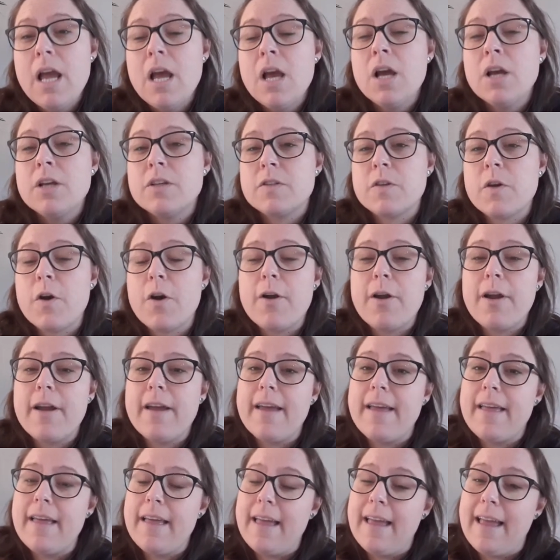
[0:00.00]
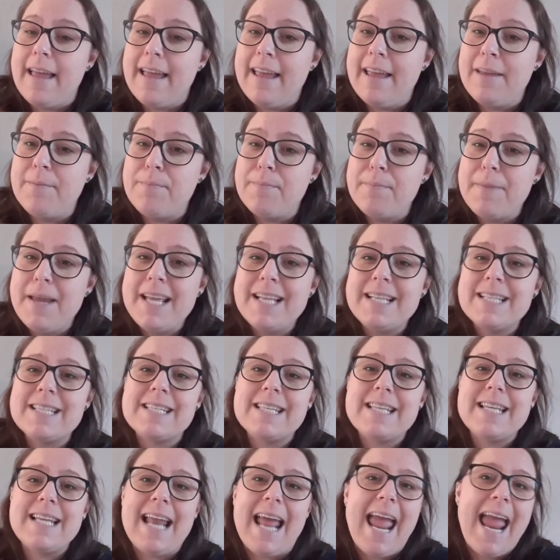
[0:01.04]
So it means
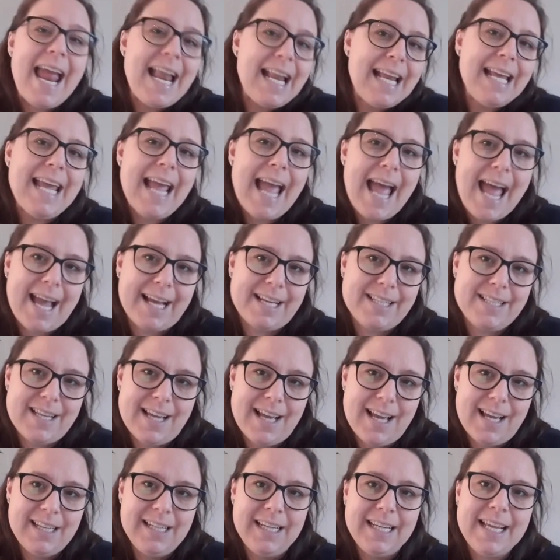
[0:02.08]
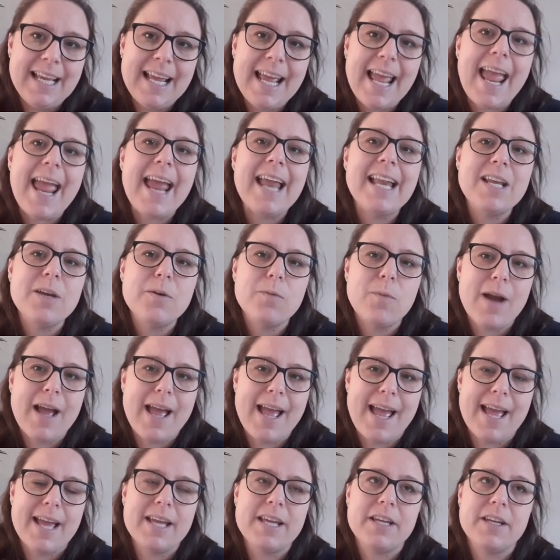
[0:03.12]
that any actor,
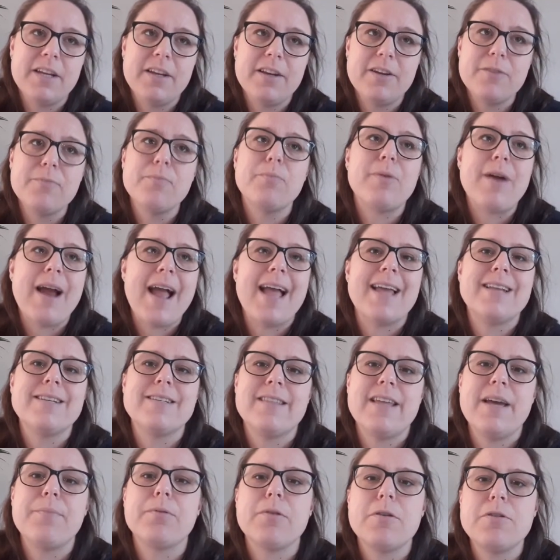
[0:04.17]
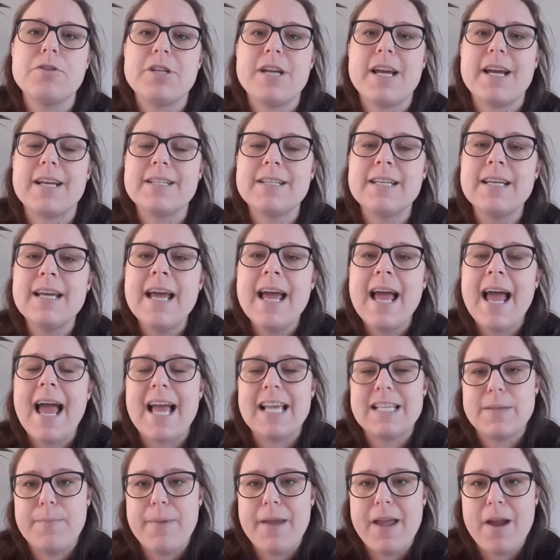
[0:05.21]
anywhere, can brand their project
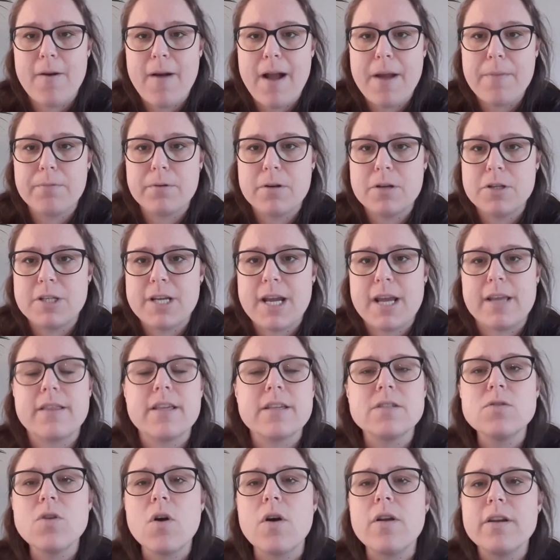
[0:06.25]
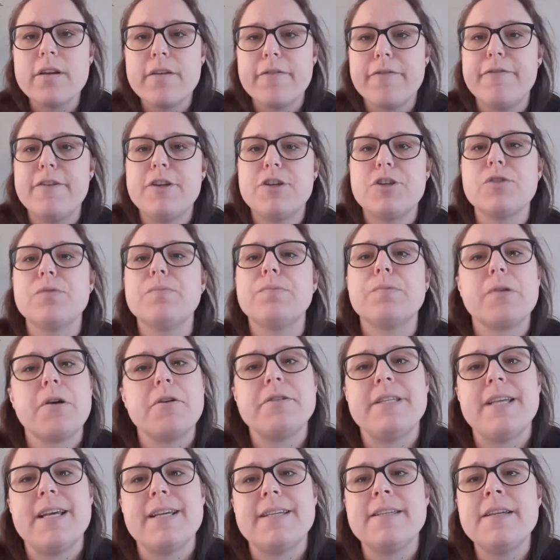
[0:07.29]
as a BRI project. There's not an official
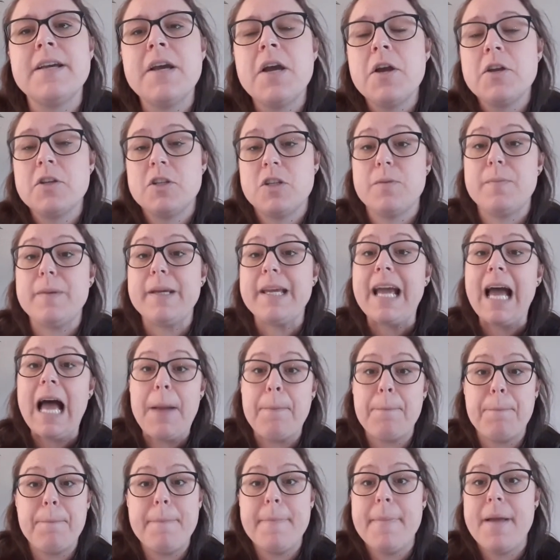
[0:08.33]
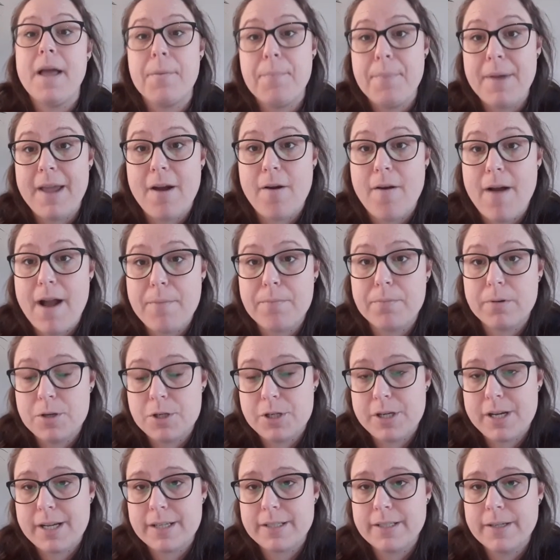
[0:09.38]
process to become a BRI
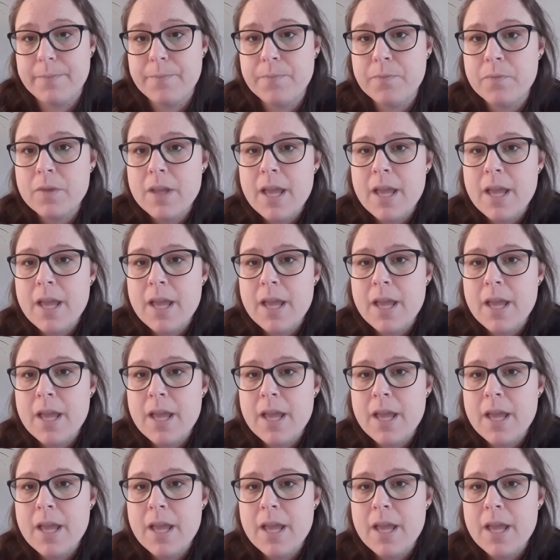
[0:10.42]
project.